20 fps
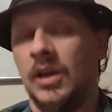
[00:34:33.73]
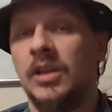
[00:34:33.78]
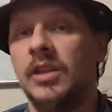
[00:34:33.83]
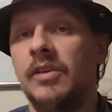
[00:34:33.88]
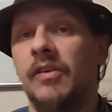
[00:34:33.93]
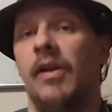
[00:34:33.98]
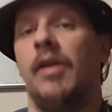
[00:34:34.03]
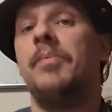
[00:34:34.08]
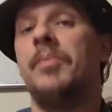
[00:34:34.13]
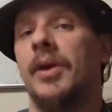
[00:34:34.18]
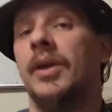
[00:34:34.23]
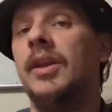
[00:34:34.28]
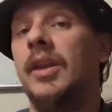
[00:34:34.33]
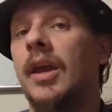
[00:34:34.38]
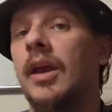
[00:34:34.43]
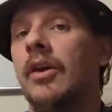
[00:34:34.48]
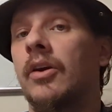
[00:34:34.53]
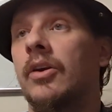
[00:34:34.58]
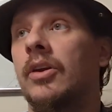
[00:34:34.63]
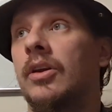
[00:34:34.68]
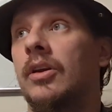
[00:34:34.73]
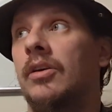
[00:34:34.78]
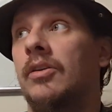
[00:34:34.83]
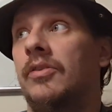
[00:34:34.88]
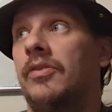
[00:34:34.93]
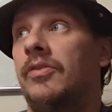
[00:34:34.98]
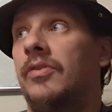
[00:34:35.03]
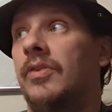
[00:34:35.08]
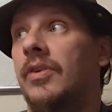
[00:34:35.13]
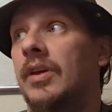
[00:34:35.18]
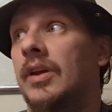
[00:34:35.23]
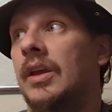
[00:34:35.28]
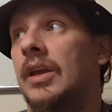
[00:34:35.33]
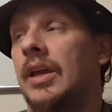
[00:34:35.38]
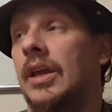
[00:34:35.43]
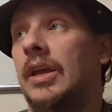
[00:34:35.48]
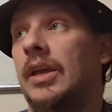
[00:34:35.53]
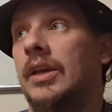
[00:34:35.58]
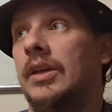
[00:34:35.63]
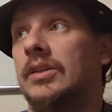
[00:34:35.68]
Developing a narrative
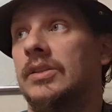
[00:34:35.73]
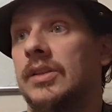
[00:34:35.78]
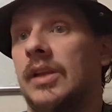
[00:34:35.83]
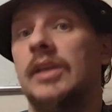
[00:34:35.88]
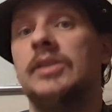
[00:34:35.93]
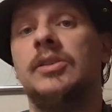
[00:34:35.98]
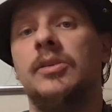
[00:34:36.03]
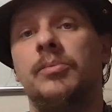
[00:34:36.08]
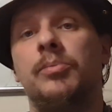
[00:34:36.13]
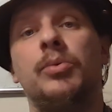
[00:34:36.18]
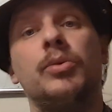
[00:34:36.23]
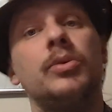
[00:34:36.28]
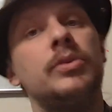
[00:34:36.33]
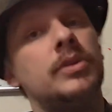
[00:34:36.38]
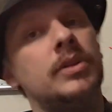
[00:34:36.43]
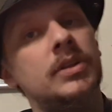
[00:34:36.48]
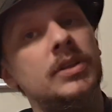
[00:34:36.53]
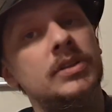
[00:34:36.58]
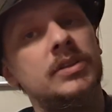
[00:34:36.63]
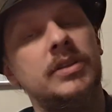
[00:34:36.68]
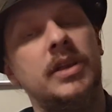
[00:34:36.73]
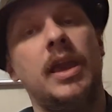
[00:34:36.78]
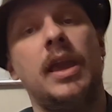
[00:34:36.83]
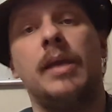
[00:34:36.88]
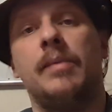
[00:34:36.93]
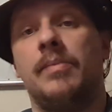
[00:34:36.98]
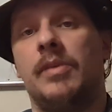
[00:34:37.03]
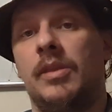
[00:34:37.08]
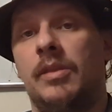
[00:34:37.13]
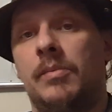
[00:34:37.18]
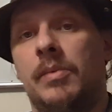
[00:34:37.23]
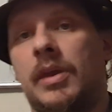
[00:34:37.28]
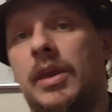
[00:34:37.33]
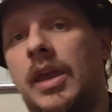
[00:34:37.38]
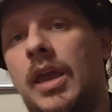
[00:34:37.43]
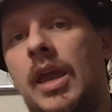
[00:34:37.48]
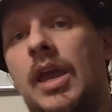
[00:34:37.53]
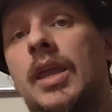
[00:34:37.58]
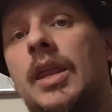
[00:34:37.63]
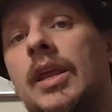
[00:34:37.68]
is less important to this game than the
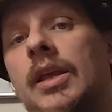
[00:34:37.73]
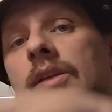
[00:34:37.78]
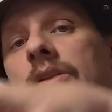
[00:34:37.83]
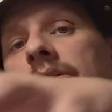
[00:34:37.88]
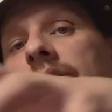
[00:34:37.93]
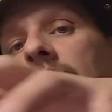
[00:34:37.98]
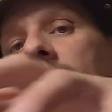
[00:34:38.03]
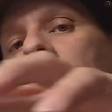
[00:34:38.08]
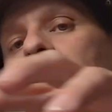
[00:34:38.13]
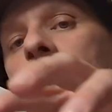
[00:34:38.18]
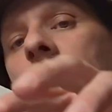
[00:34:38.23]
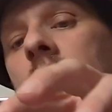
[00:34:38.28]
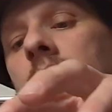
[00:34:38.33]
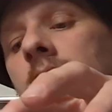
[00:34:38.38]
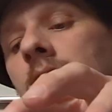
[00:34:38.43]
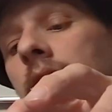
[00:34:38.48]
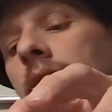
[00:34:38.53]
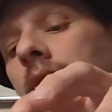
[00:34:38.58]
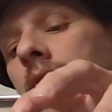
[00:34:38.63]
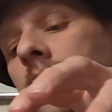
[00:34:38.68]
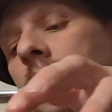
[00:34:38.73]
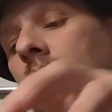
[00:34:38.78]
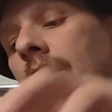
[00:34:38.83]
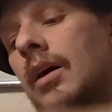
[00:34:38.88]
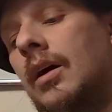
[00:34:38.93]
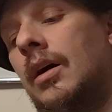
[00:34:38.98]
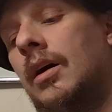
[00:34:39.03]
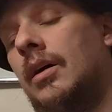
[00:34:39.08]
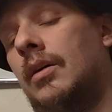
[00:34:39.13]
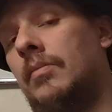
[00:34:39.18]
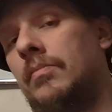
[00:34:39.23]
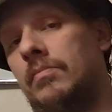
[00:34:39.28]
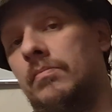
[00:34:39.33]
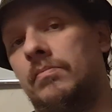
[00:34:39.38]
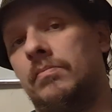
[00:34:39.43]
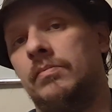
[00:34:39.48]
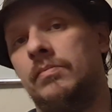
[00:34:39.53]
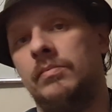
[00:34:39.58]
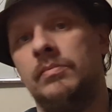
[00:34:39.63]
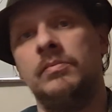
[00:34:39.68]
mechanics and the
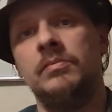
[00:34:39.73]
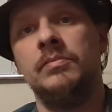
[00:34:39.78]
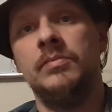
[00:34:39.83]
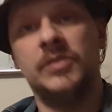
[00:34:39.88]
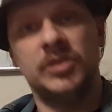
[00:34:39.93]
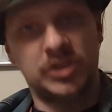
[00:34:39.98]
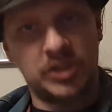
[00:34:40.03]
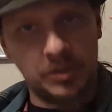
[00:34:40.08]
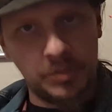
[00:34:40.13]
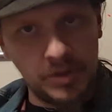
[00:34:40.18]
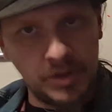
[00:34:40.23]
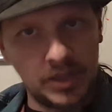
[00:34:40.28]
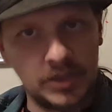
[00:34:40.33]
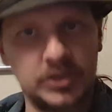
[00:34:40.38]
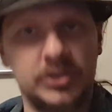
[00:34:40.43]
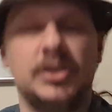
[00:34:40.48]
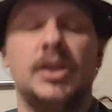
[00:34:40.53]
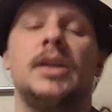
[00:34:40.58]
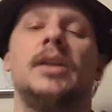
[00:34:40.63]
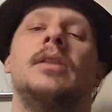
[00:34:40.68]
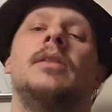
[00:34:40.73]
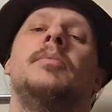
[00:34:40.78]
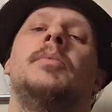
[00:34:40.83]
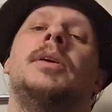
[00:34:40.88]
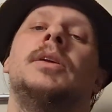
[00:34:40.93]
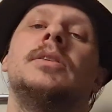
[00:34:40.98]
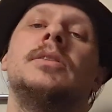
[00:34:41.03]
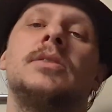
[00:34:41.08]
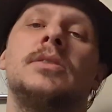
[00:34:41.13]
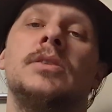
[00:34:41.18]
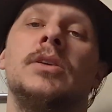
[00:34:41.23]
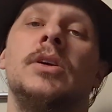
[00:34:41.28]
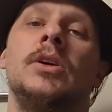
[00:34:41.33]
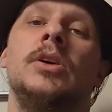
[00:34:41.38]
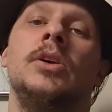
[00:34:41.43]
simulation elements.